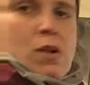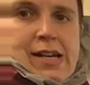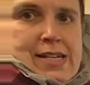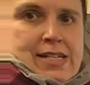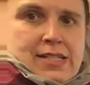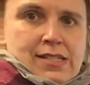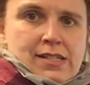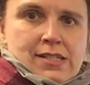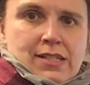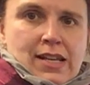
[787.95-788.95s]
ways,
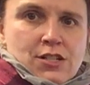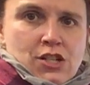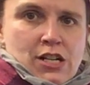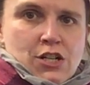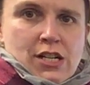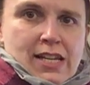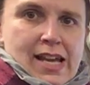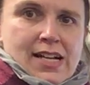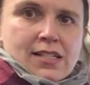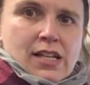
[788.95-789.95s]
says the Cheshire
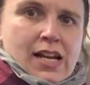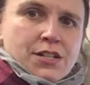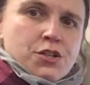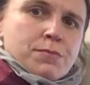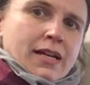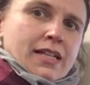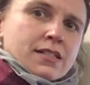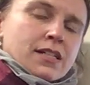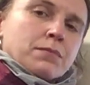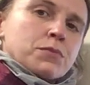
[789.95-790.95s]
Cat, can you make the
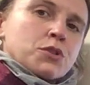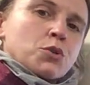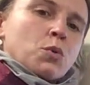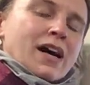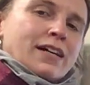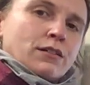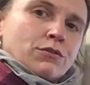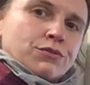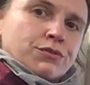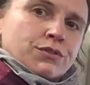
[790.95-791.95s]
number 12?
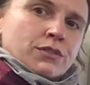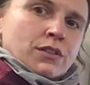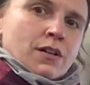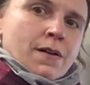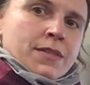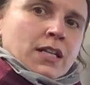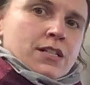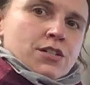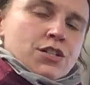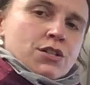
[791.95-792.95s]

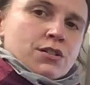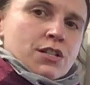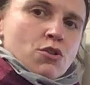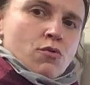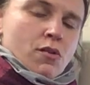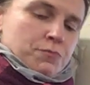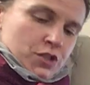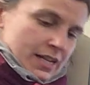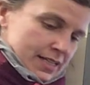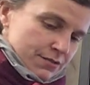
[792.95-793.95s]
So using your
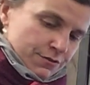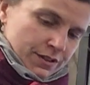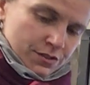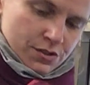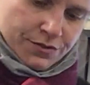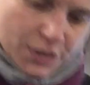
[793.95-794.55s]
objects in front of